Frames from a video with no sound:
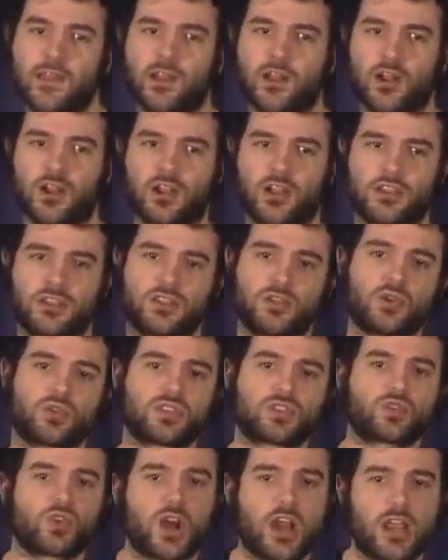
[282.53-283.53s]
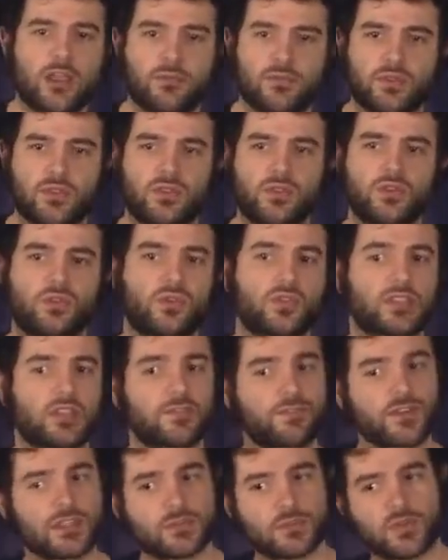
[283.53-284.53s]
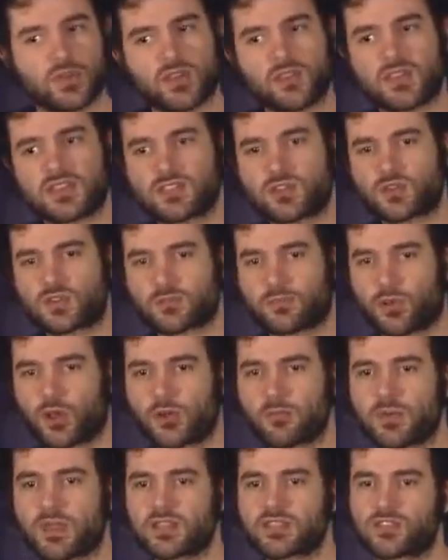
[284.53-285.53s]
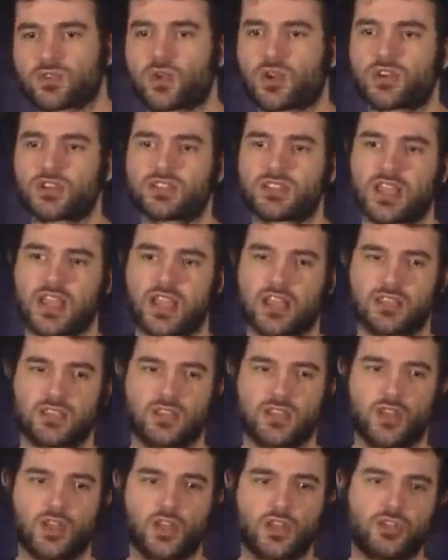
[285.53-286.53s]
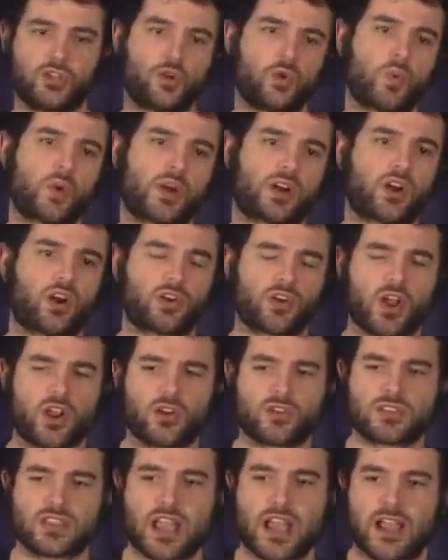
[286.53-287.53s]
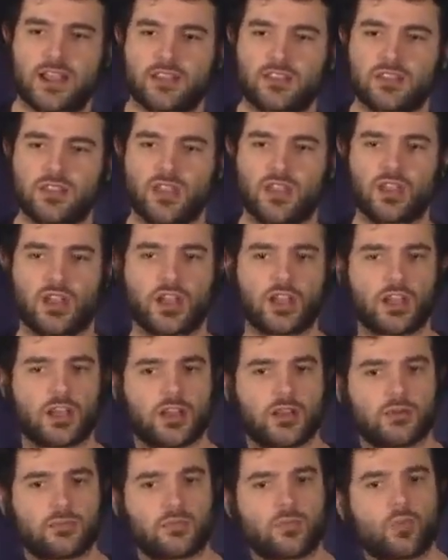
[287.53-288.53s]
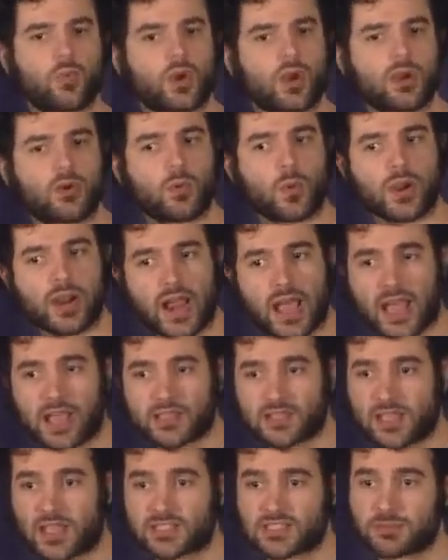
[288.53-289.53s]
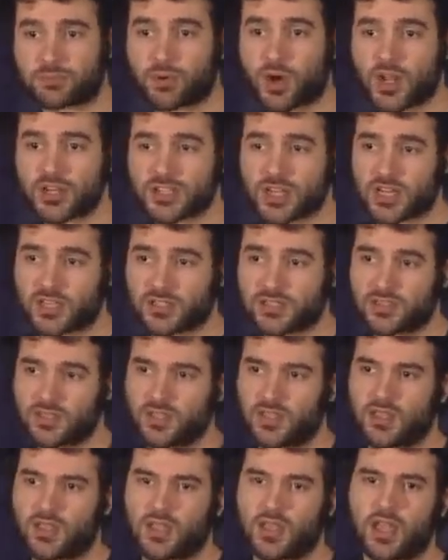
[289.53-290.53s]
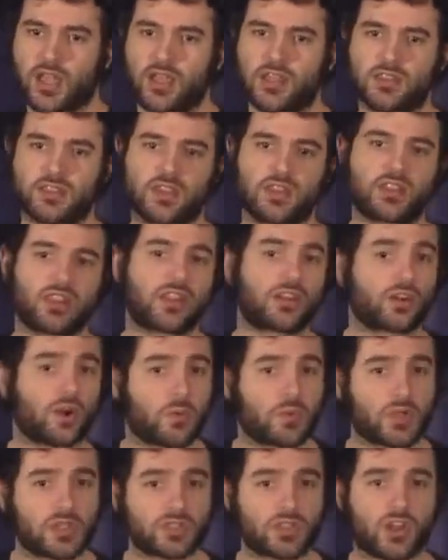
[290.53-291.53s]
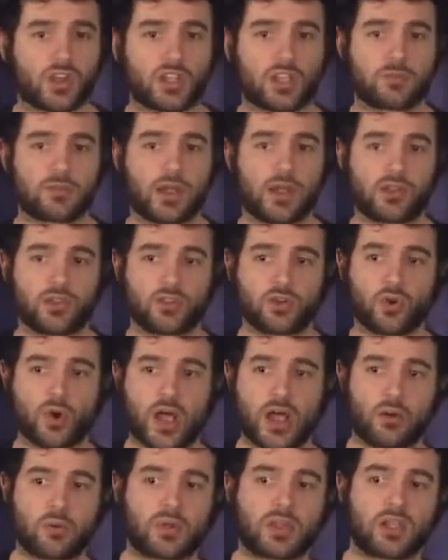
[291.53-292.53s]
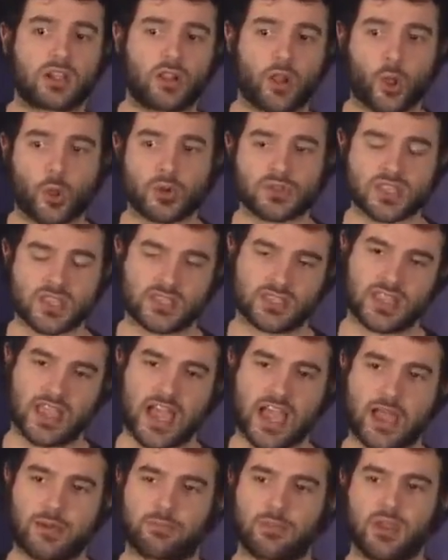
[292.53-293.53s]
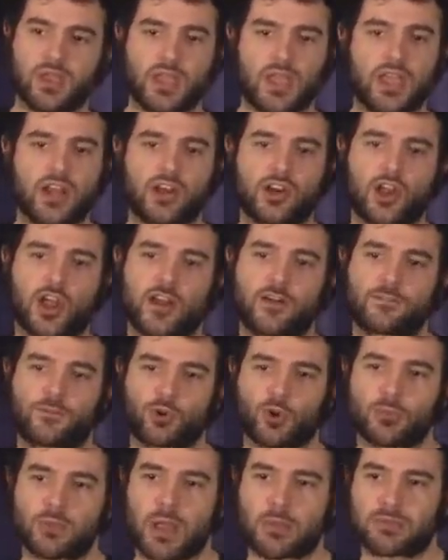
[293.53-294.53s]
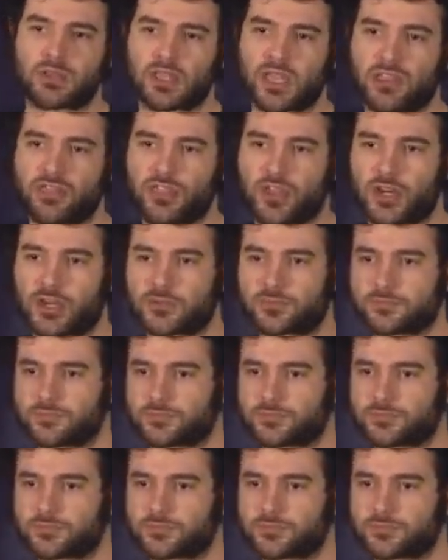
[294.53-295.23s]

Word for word: uh, you know, describe you know, the difference between these two deployments so you understand you know, where Cardano's at, um, where we're at as a project, and then later on we can talk about you know, how we can close this gap and our kind of roadmap to get there.